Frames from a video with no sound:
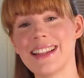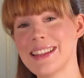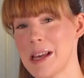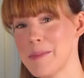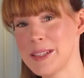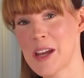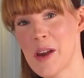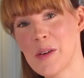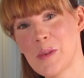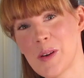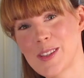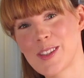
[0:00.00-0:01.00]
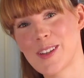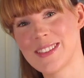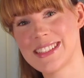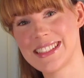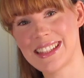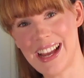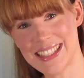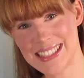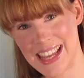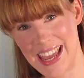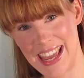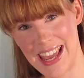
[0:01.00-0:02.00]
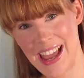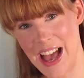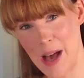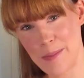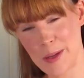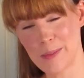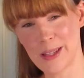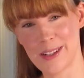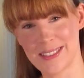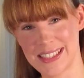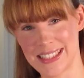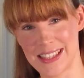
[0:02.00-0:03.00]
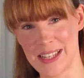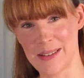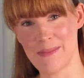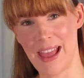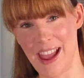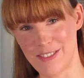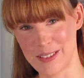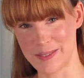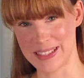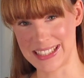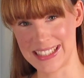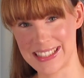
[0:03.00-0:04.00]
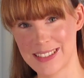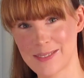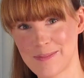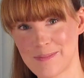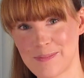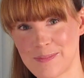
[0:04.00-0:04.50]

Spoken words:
Let me know what songs you'd like to hear. I'll be uploading them every week.